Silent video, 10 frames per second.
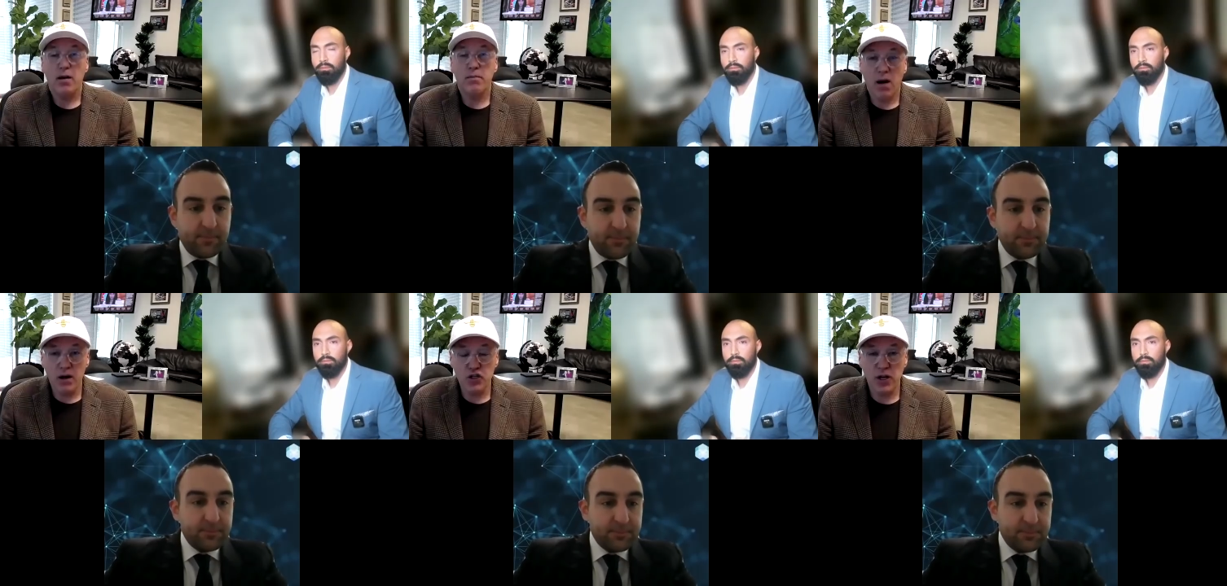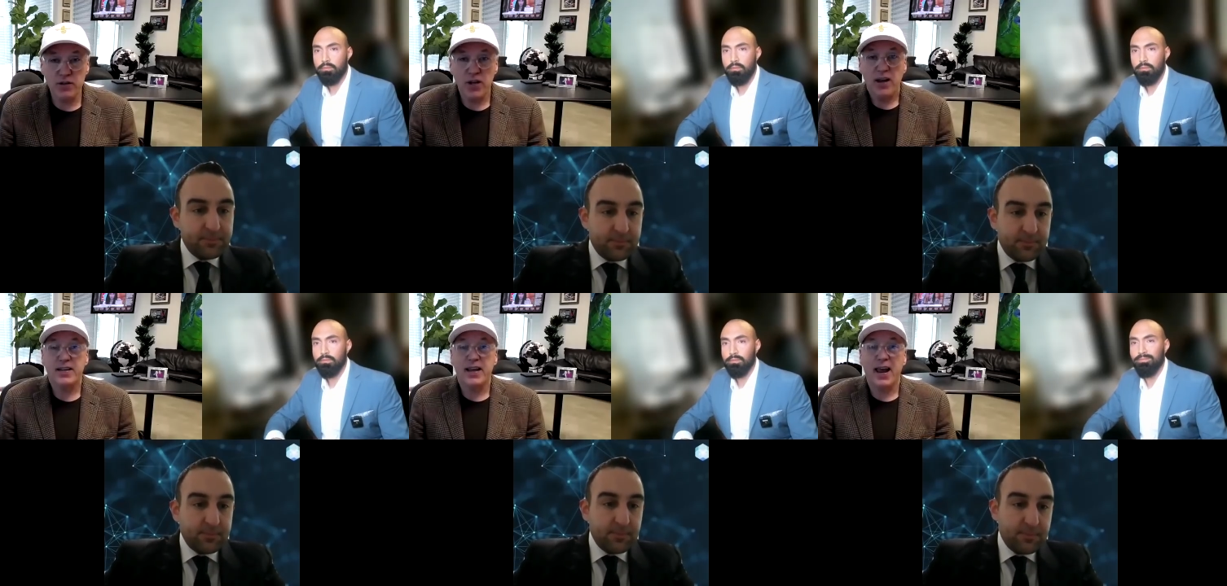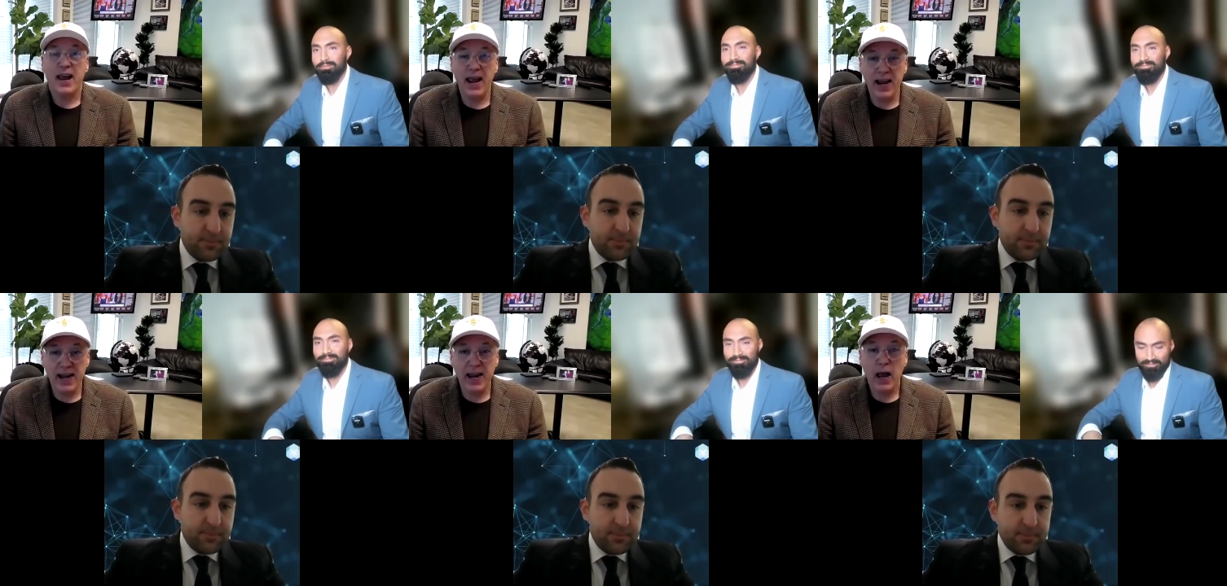Speaker 1: margins to
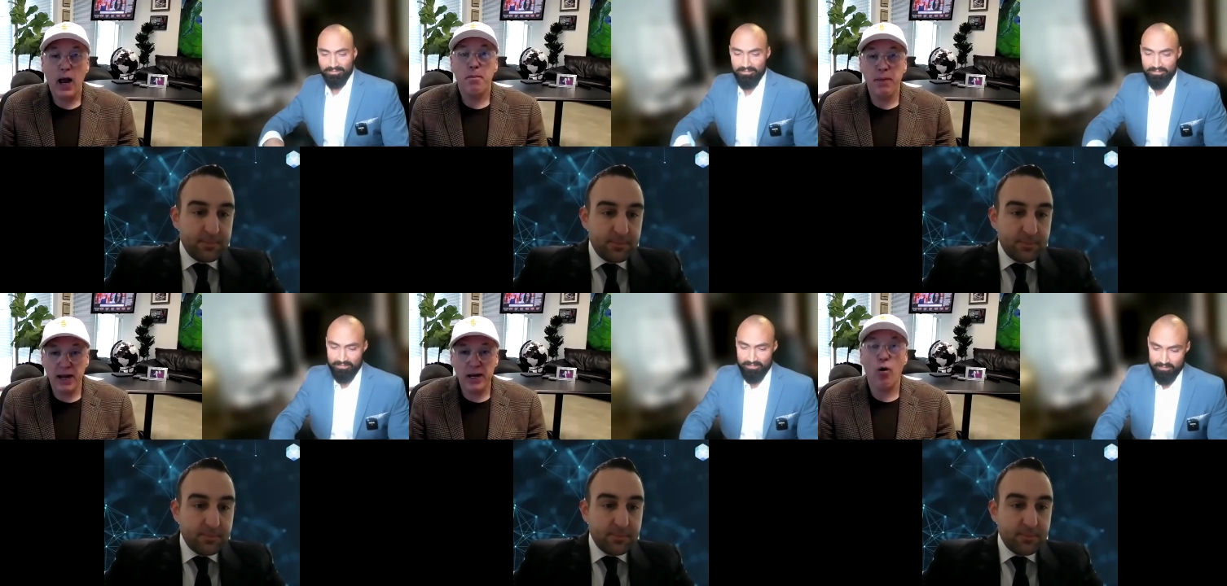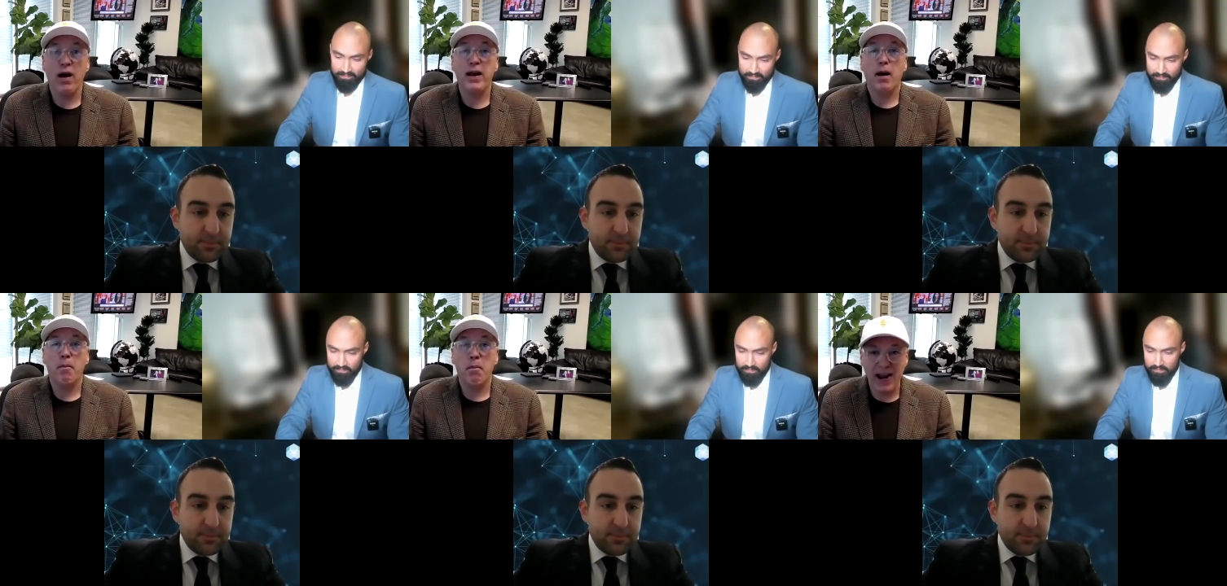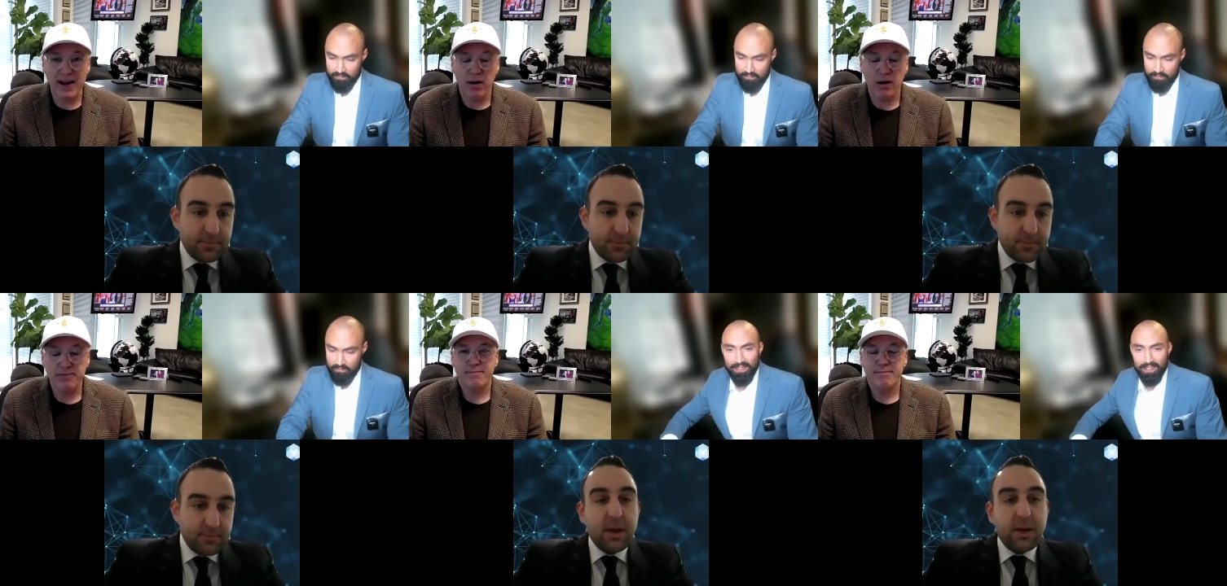any Bitcoin miner.
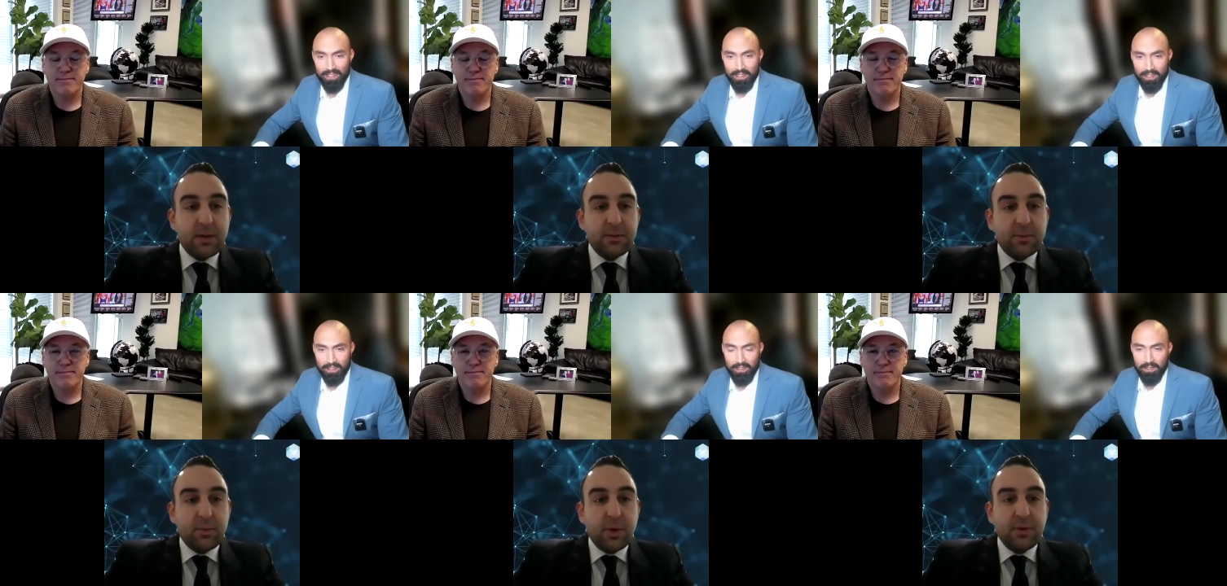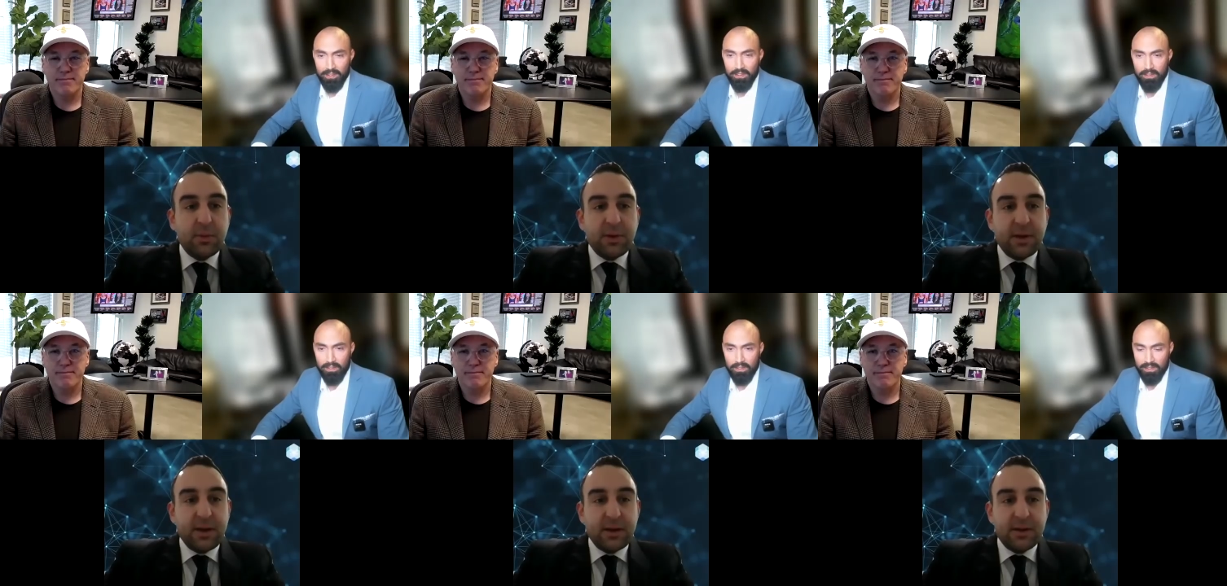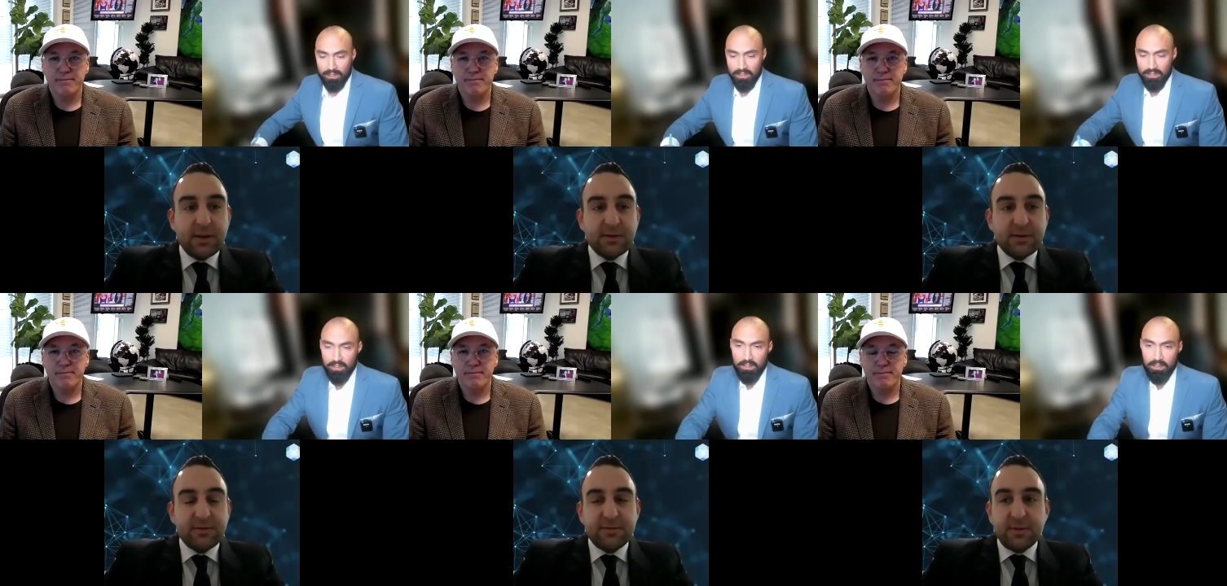
Speaker 2: And one thing, Ali,
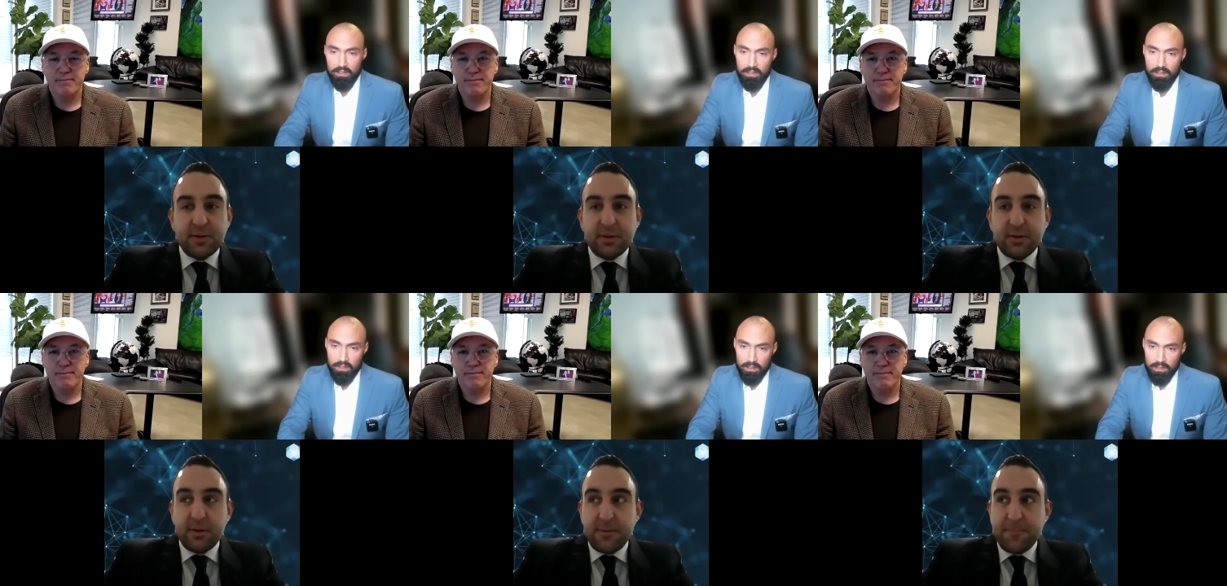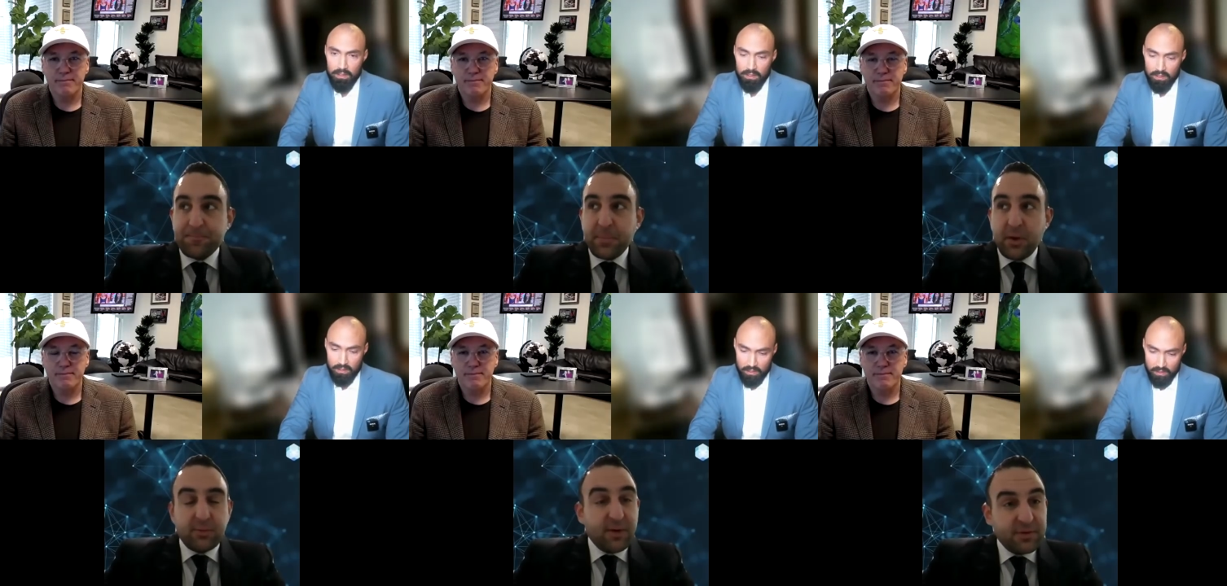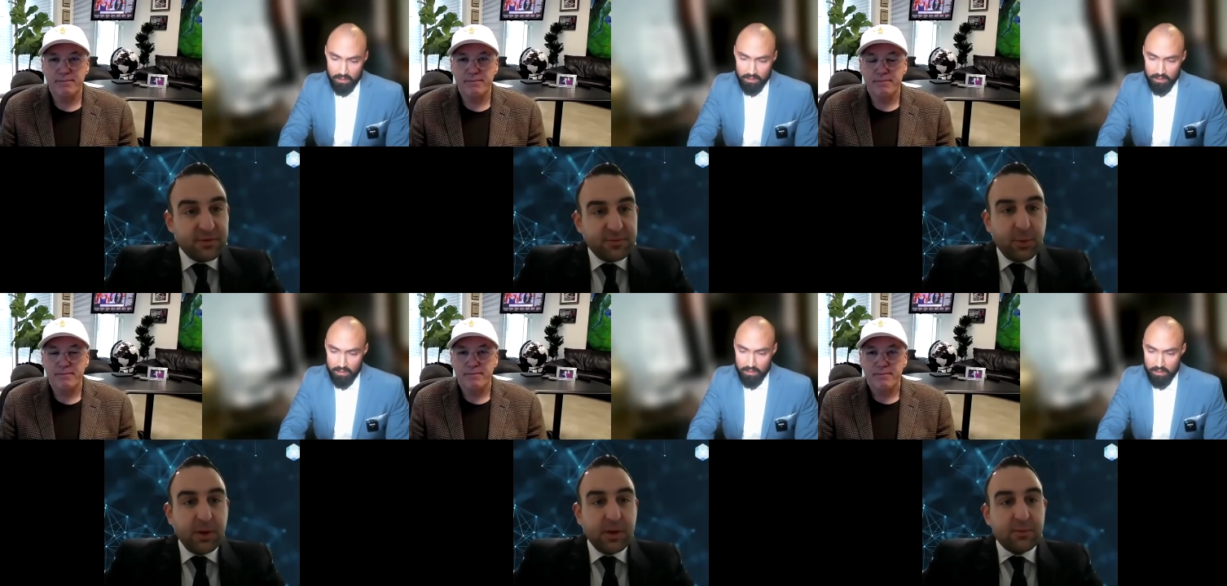that's a good reference
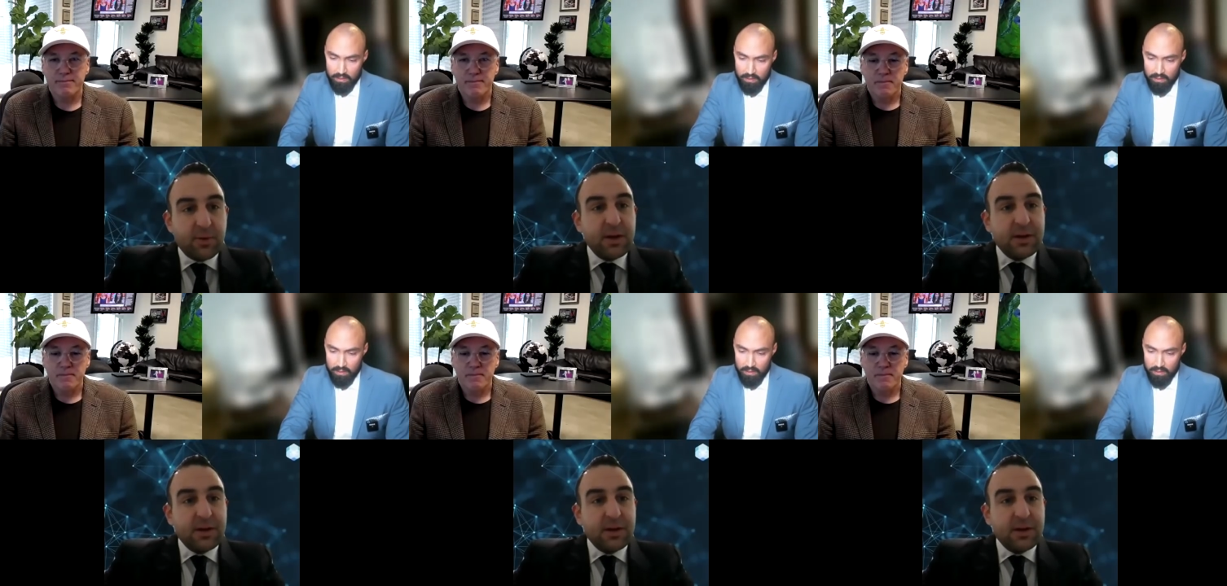point right